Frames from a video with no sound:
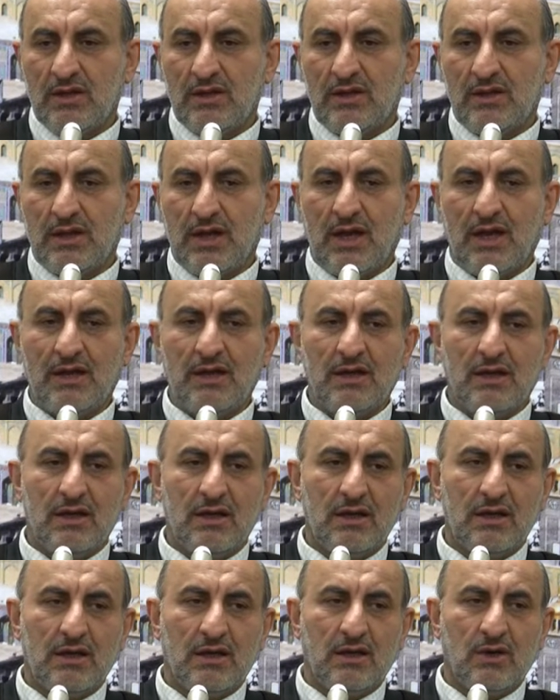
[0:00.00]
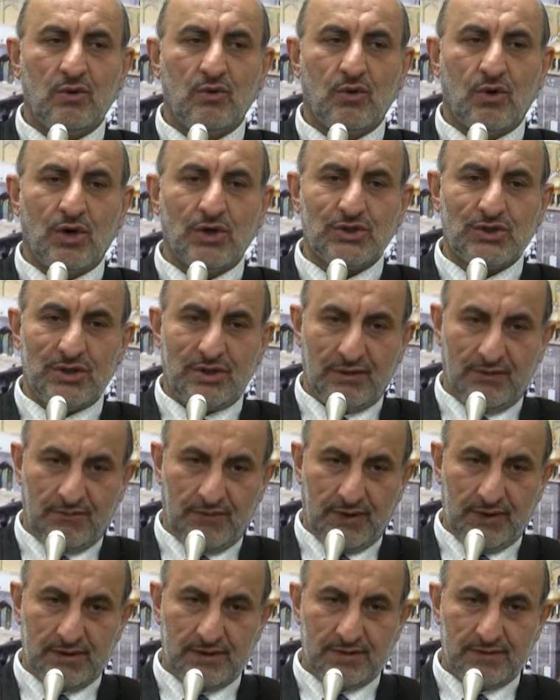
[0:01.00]
they wash the
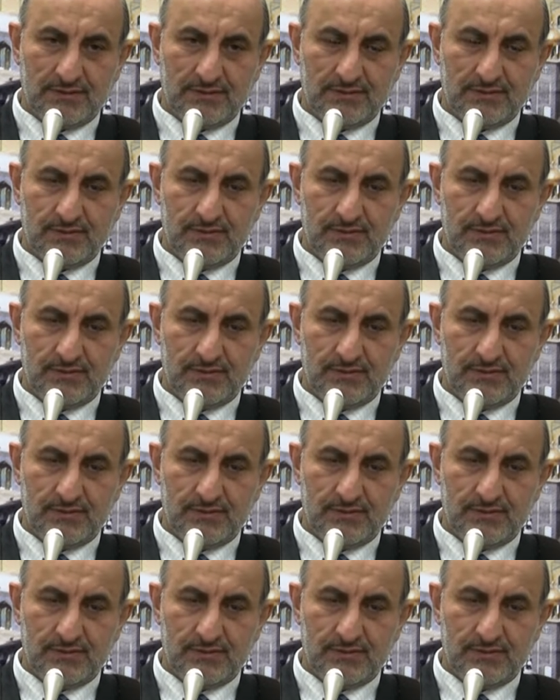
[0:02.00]
feet.